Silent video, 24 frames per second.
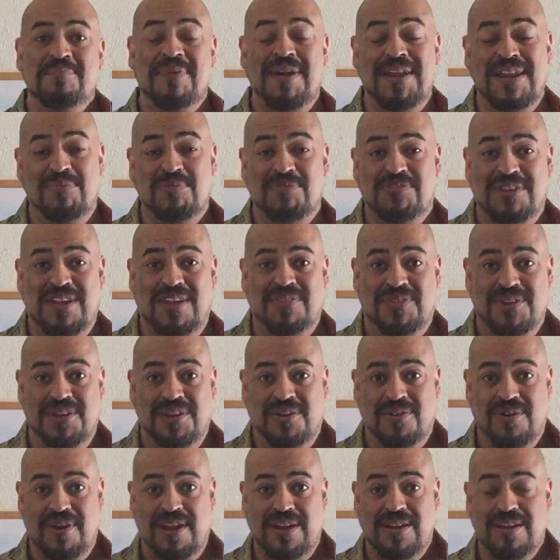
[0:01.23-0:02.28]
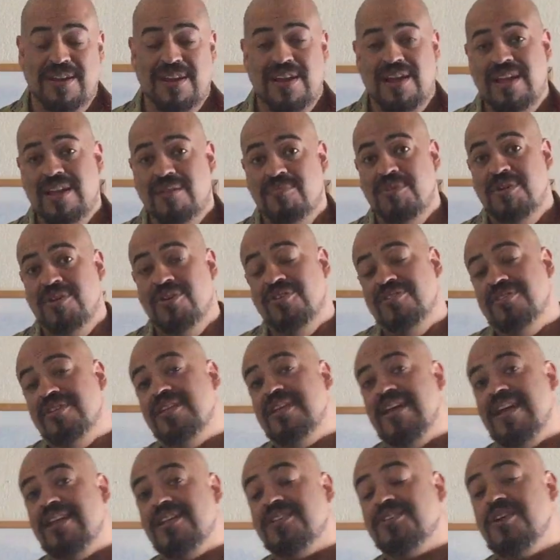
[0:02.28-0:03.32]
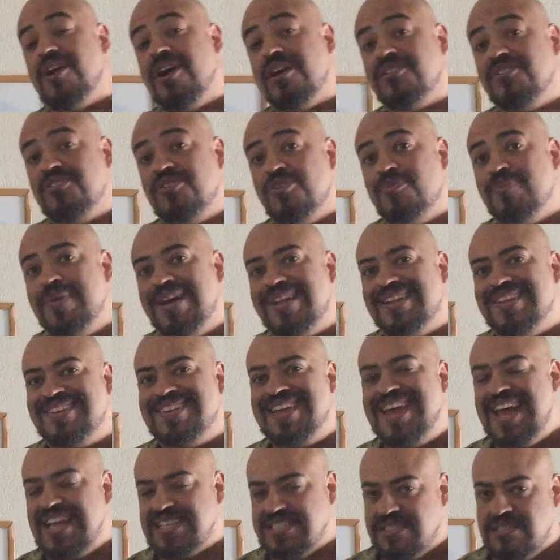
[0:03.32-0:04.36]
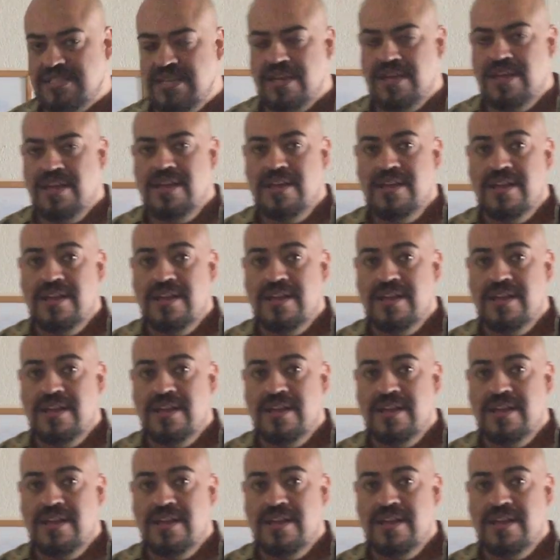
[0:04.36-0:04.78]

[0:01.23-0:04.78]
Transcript: My name is Anthony Crain, and I am here today to talk to you about test